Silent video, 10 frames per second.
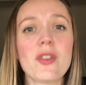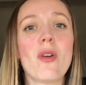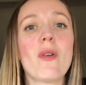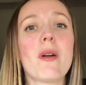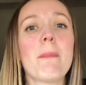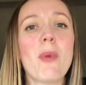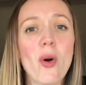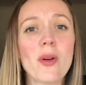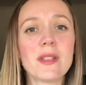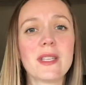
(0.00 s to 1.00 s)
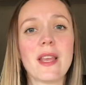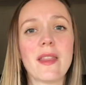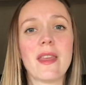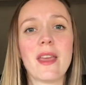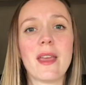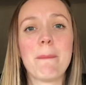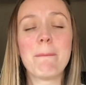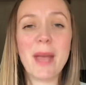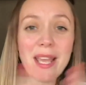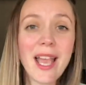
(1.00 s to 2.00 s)
or bought the
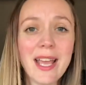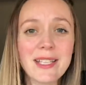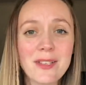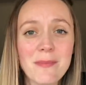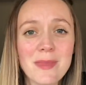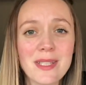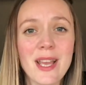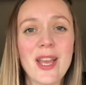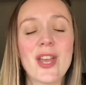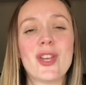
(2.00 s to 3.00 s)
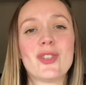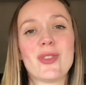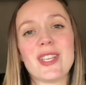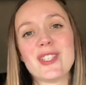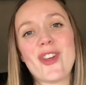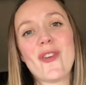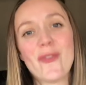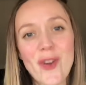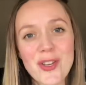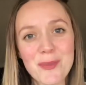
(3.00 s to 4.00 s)
big items. So this is our
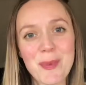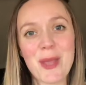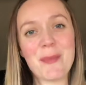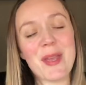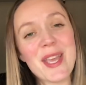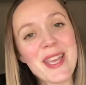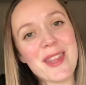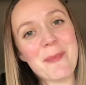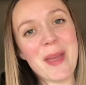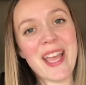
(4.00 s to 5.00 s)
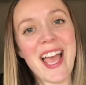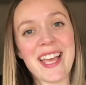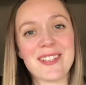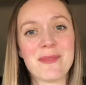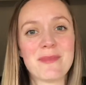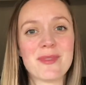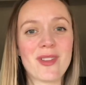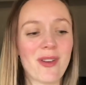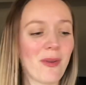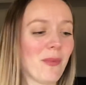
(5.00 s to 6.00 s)
first baby. The big items
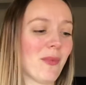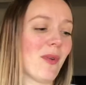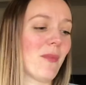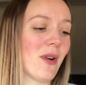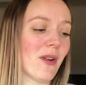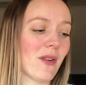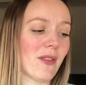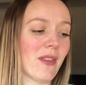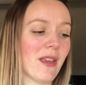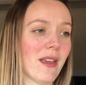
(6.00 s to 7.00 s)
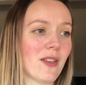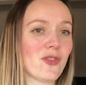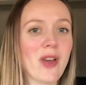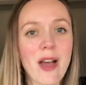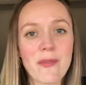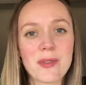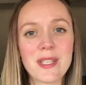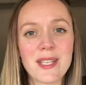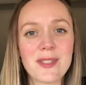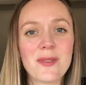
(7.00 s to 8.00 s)
were the travel
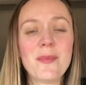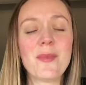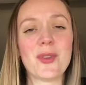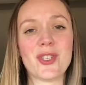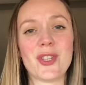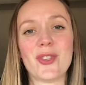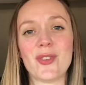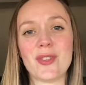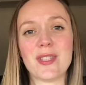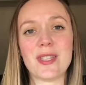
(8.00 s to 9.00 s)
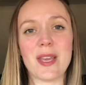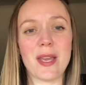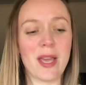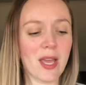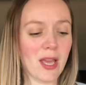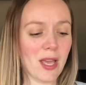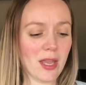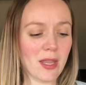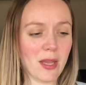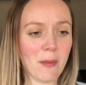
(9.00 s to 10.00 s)
system, which includes
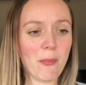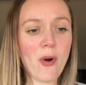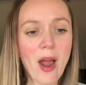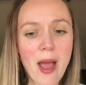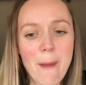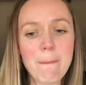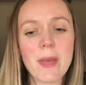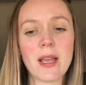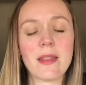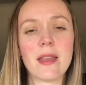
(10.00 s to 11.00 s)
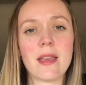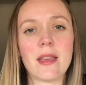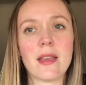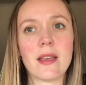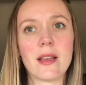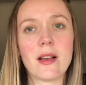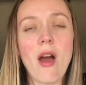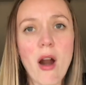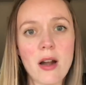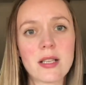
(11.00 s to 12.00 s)
the pram, the
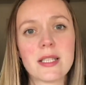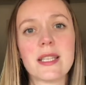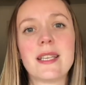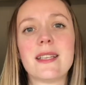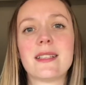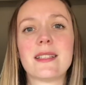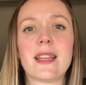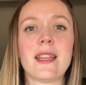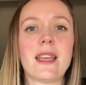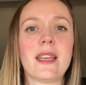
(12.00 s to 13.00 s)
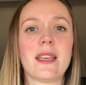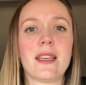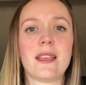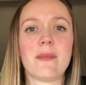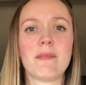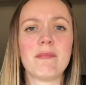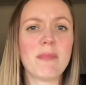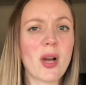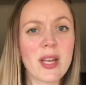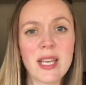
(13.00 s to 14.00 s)
car seat, the
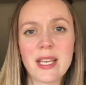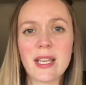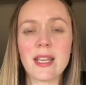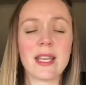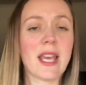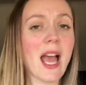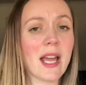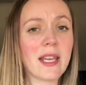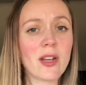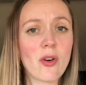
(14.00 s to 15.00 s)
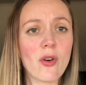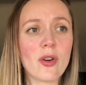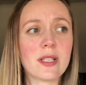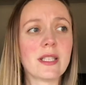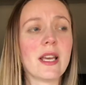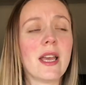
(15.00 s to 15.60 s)
buggy, the carry cot.